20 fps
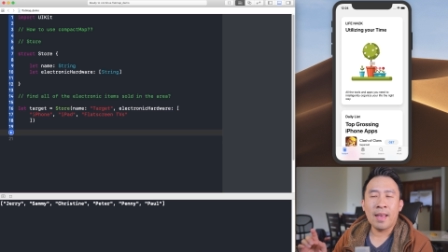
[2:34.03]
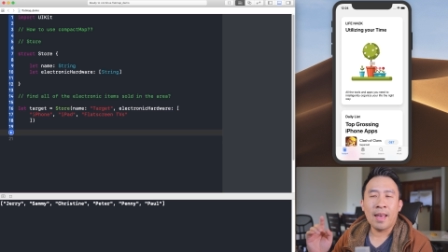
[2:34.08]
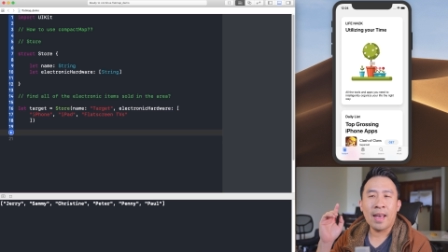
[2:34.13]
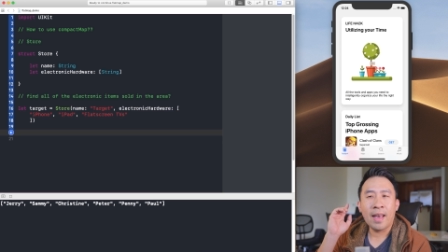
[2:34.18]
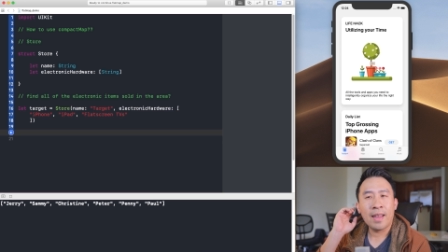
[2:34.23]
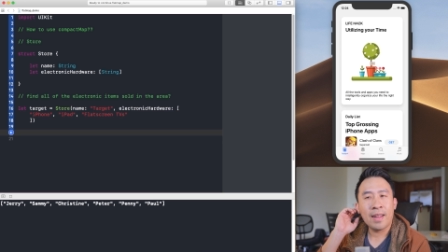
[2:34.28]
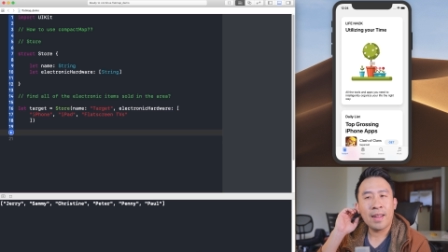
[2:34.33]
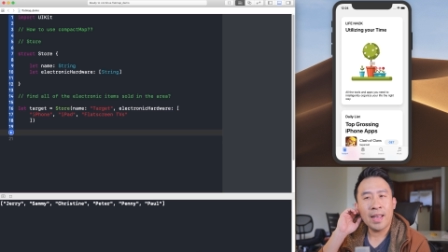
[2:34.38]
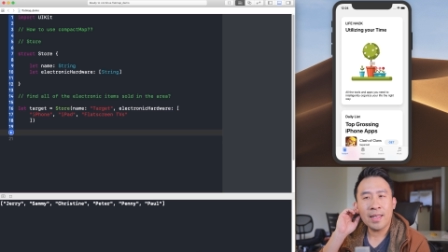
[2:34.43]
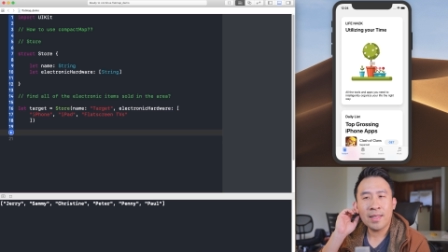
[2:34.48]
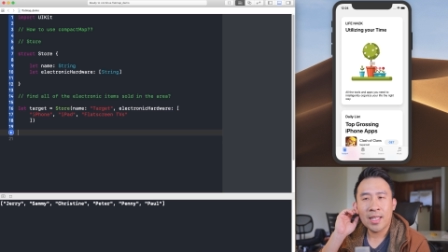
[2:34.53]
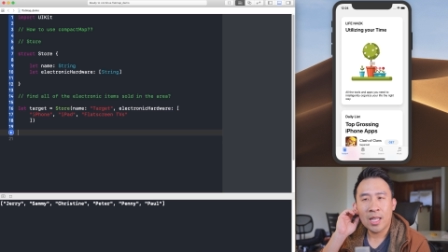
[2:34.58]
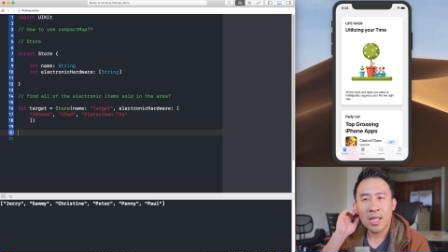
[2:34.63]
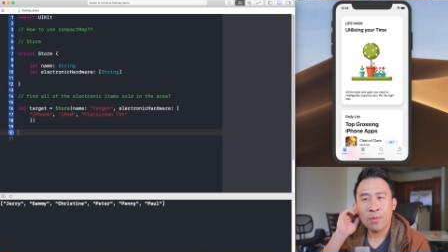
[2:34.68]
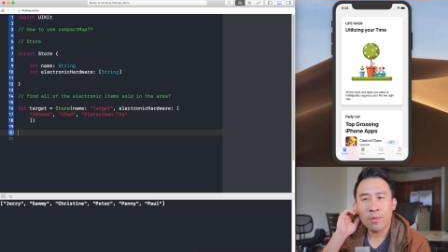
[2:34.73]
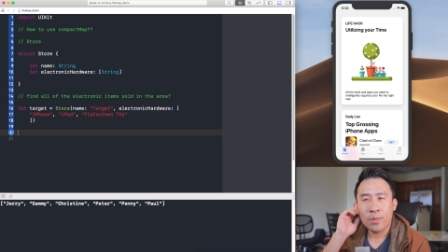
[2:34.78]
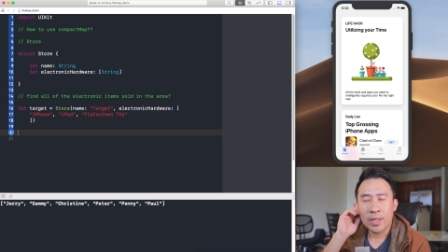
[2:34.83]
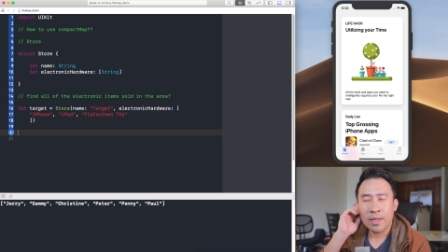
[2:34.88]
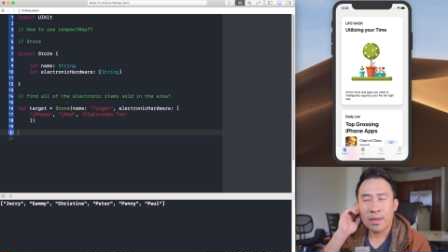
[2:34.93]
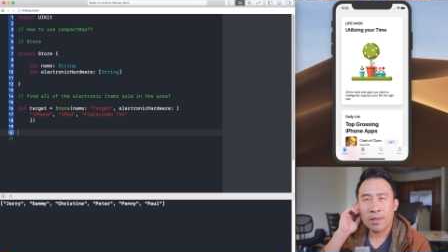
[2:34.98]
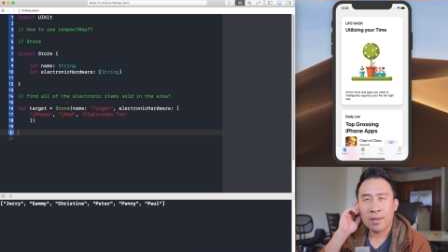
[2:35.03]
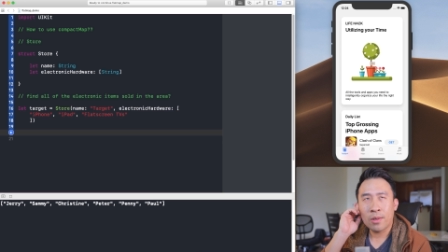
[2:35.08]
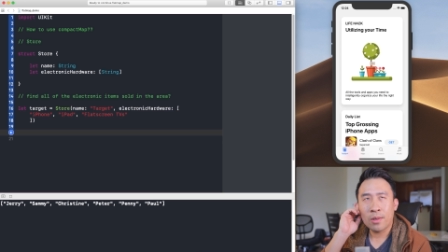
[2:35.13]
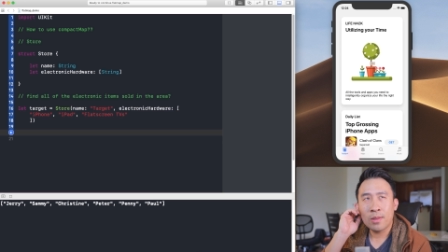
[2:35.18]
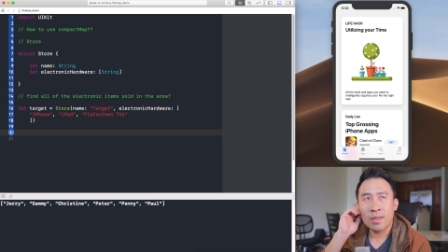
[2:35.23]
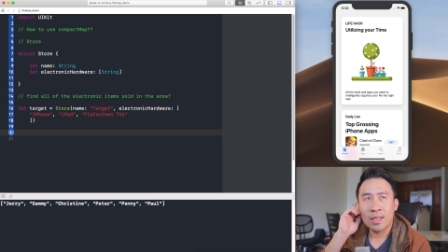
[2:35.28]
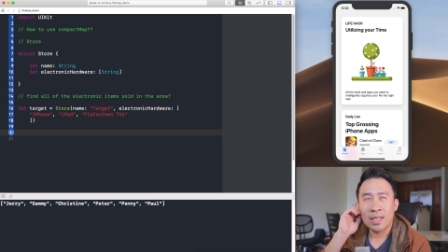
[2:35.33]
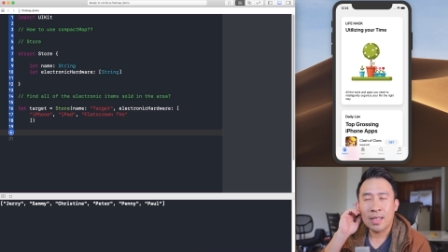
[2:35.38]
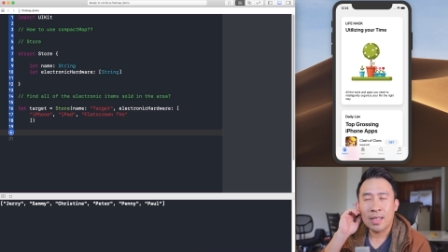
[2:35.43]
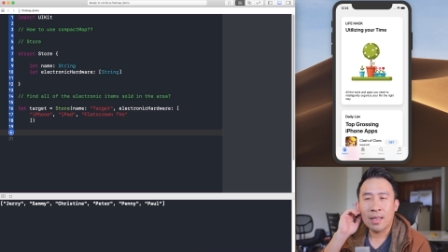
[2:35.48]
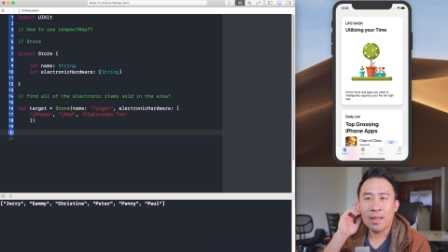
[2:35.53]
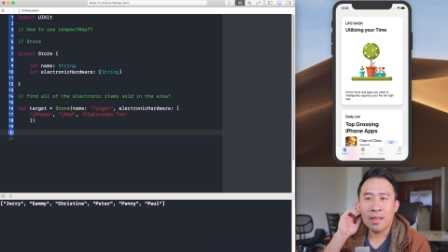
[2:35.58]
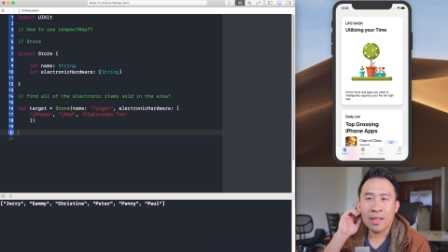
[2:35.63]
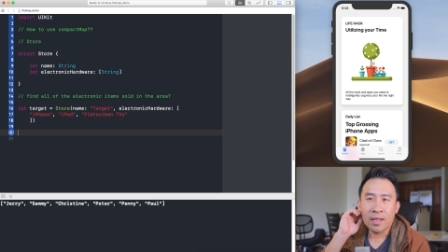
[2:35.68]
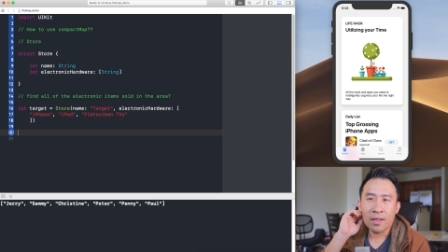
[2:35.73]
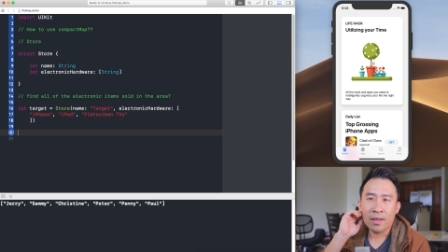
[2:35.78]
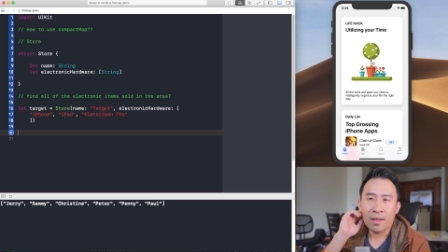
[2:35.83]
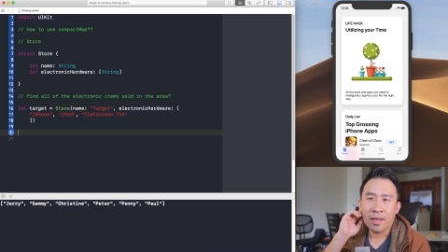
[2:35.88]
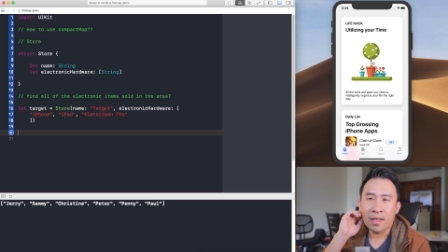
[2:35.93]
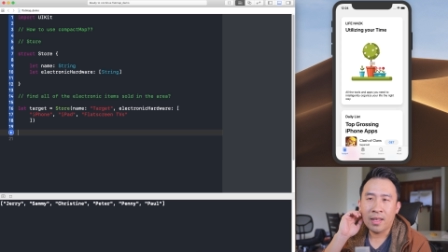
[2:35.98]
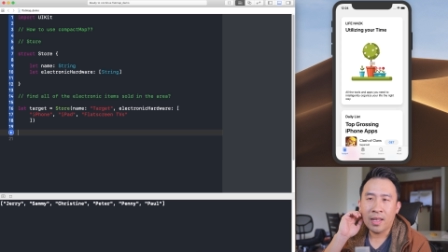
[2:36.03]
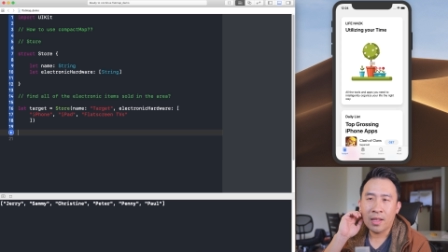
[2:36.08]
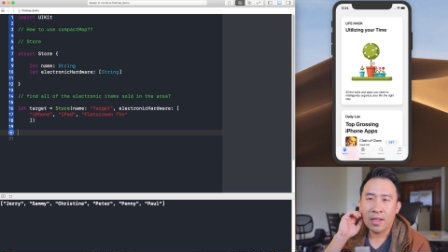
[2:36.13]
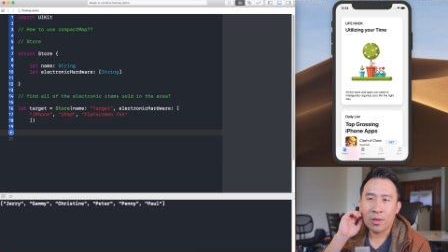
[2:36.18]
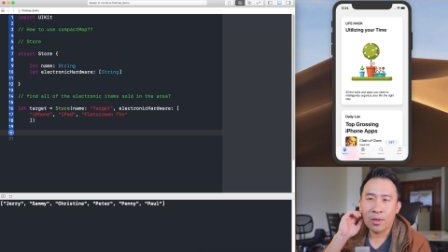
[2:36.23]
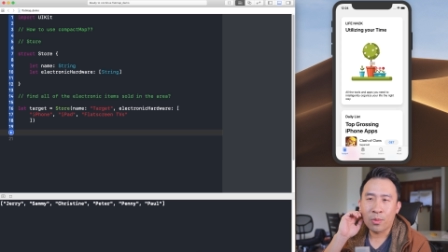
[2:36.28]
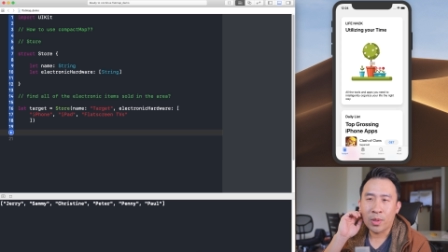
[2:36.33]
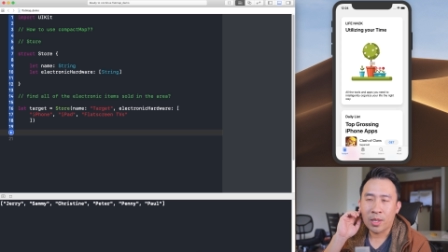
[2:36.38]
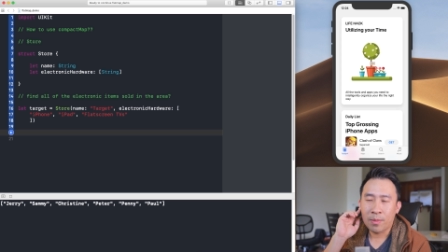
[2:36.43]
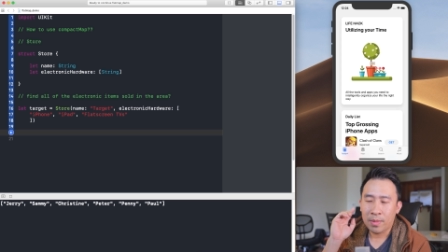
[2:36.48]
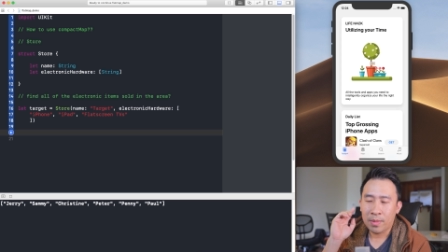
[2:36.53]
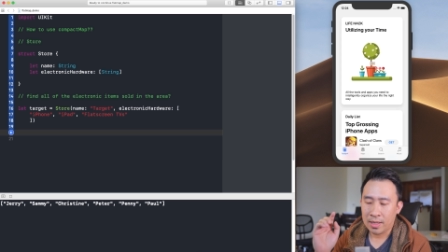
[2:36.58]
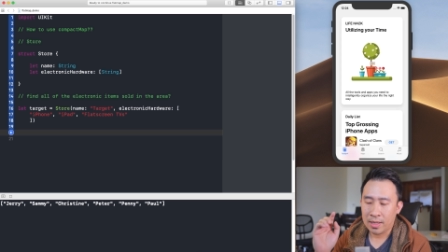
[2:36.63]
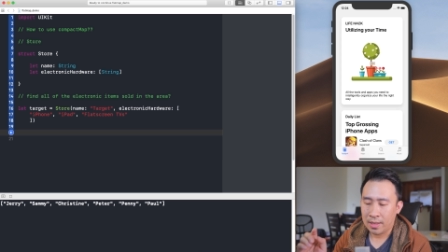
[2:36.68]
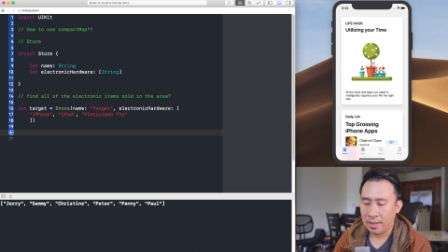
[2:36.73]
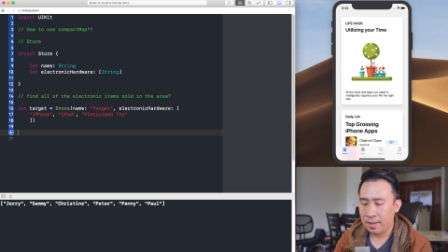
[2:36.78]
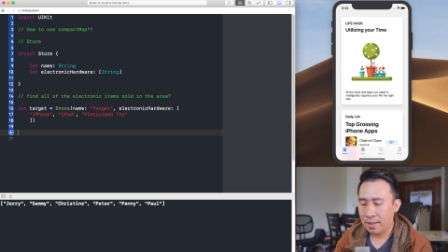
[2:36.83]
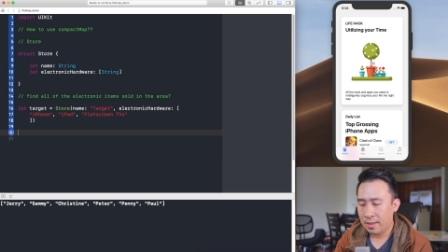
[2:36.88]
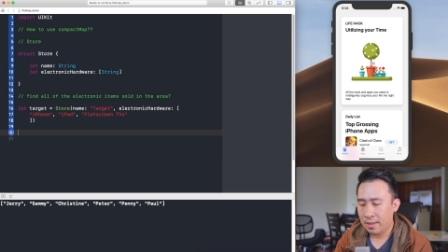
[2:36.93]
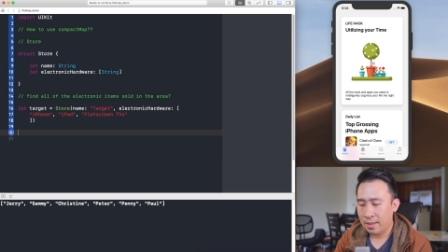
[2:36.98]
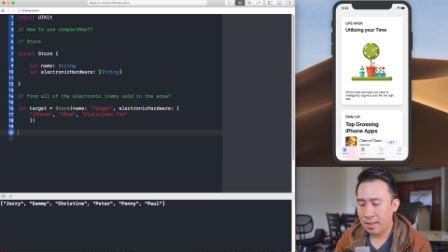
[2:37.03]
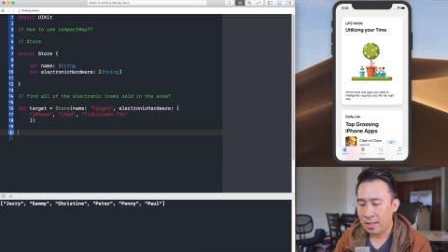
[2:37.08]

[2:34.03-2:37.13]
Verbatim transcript: Uh, next up, we are going to declare another one of my,